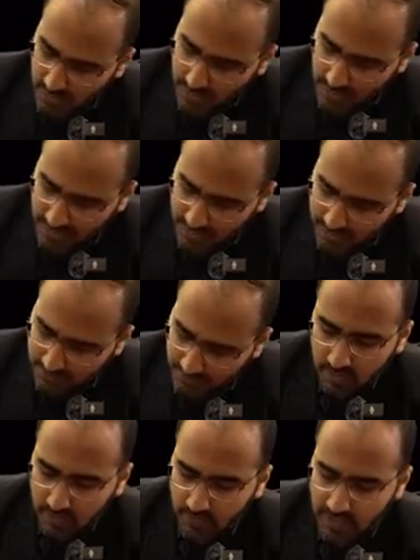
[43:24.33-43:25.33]
Helium.
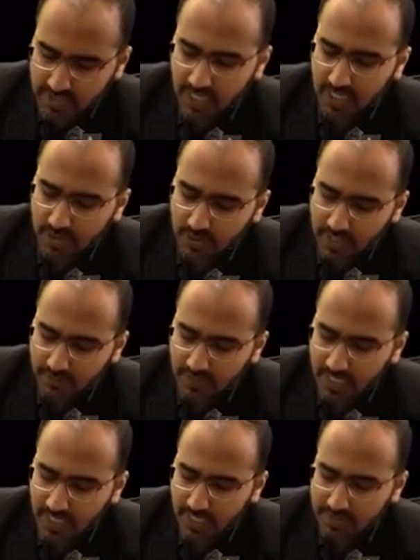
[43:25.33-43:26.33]
What is the color coding
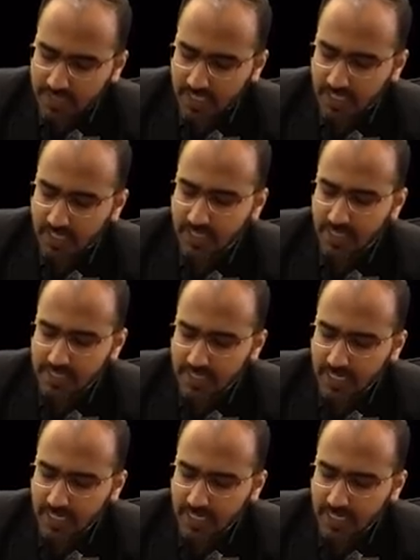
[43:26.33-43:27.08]
for helium cylinder guys?